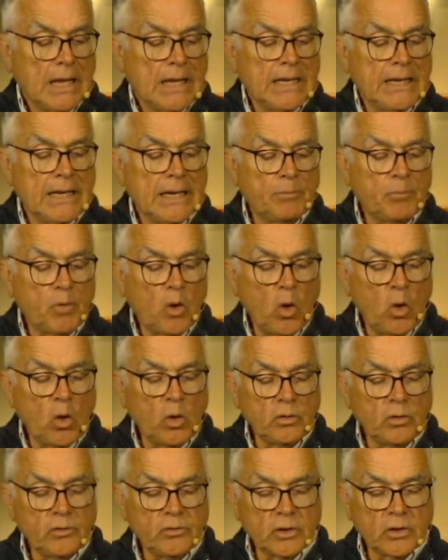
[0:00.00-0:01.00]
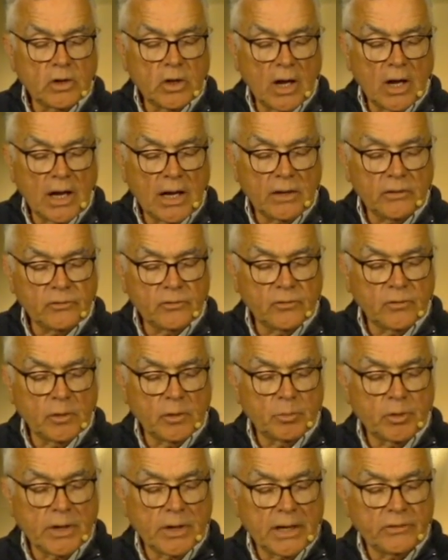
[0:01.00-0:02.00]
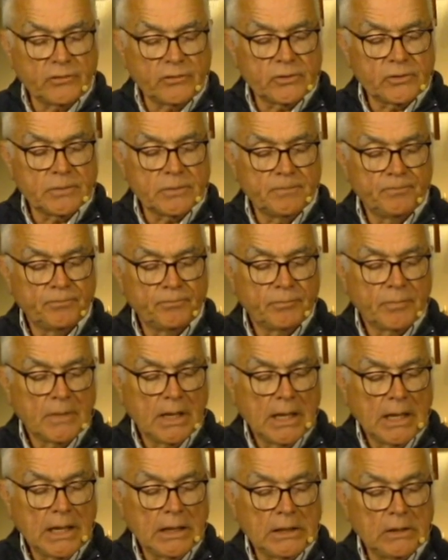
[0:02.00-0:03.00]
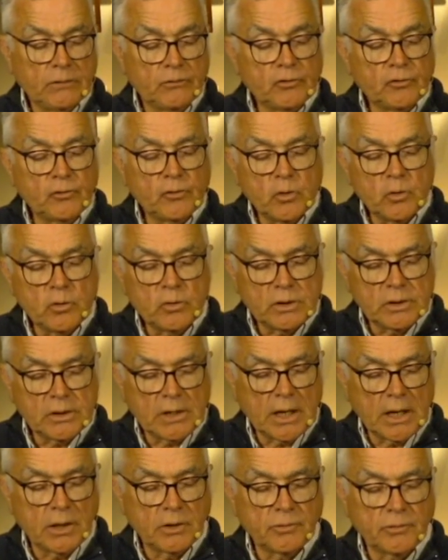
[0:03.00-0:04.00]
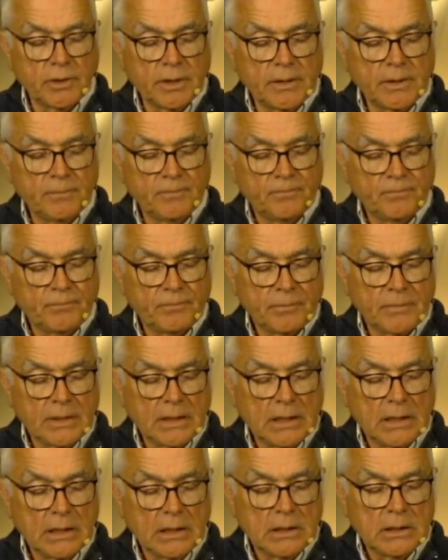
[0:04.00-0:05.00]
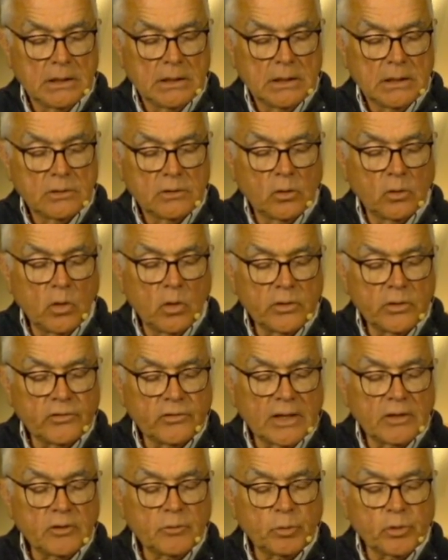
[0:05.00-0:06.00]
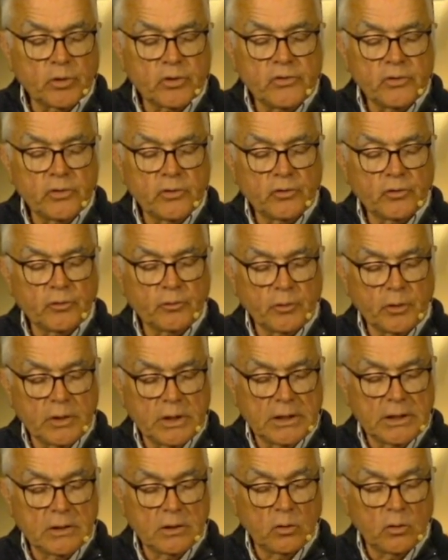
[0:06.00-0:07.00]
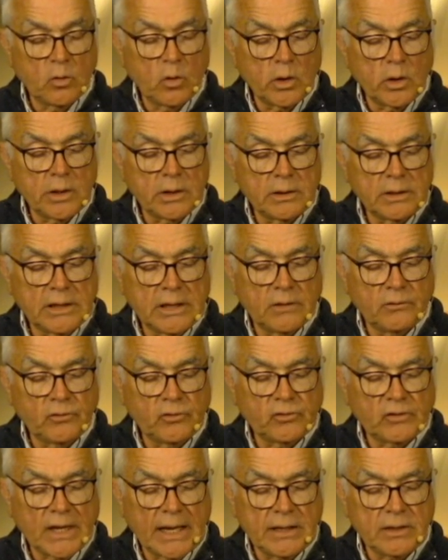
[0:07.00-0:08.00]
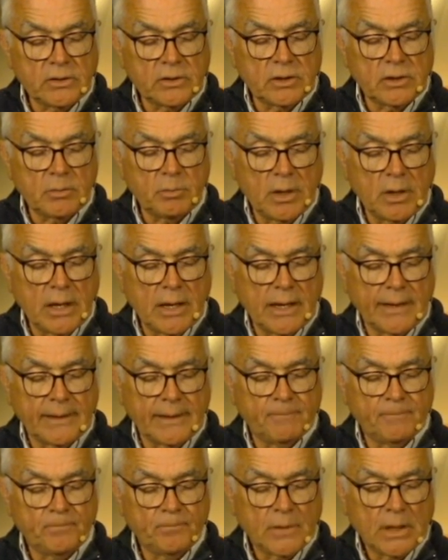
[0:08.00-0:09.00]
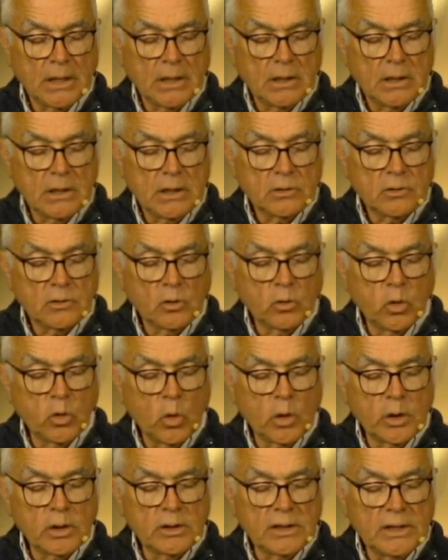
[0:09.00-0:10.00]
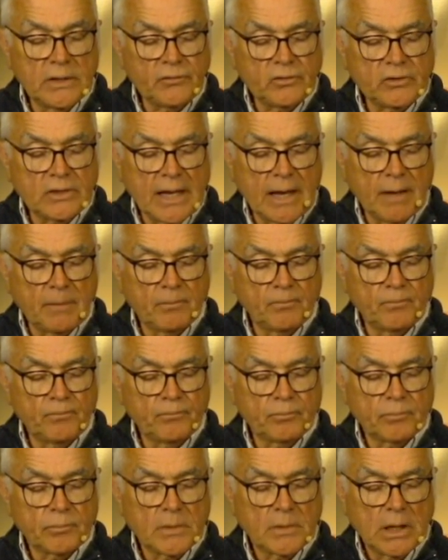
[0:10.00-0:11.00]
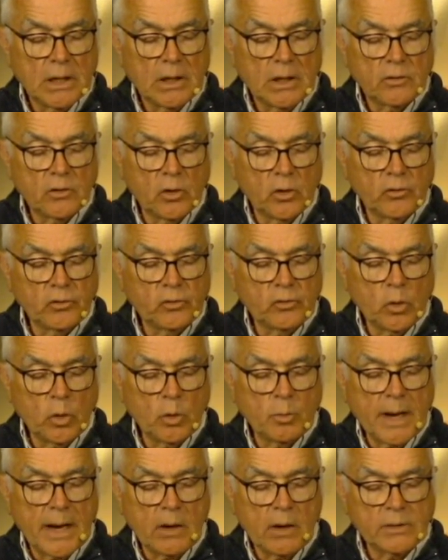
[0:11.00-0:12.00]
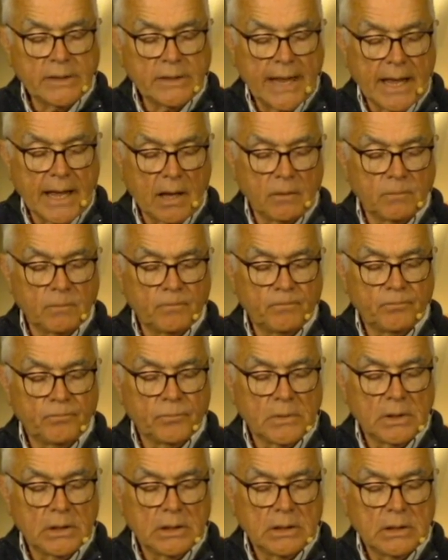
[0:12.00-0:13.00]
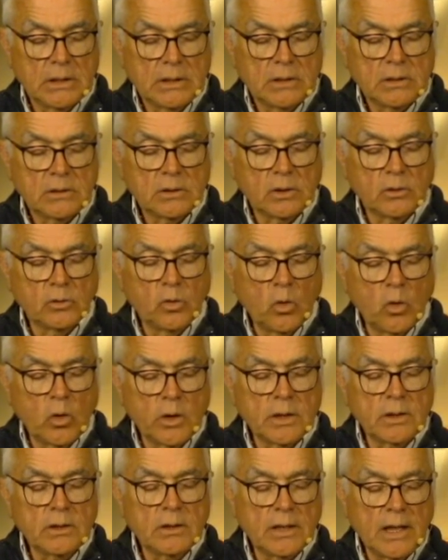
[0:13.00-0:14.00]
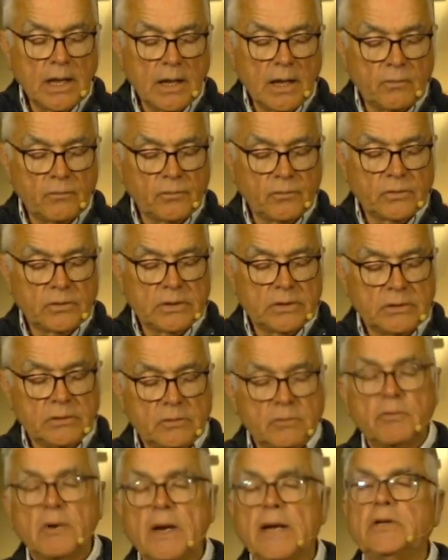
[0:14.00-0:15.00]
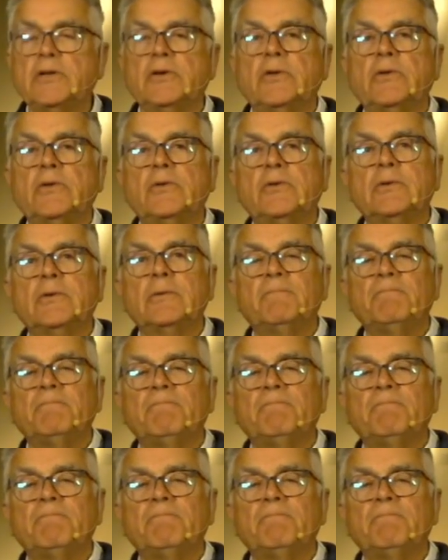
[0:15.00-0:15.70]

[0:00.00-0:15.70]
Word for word: He upholds the cause of the oppressed and gives food to the hungry. The Lord sets prisoners free. The Lord gives sight to the blind. The Lord lifts up those who are bowed down. The Lord loves the righteous.